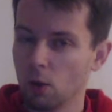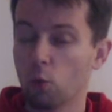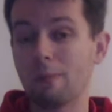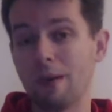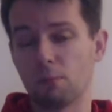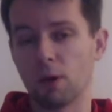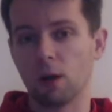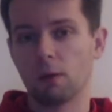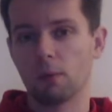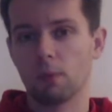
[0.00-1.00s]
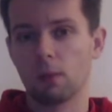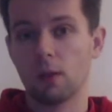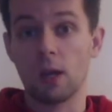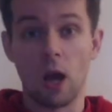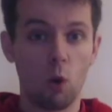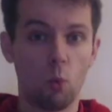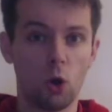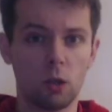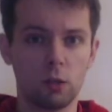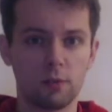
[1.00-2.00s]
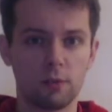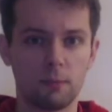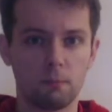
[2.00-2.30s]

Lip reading: remember, in our world,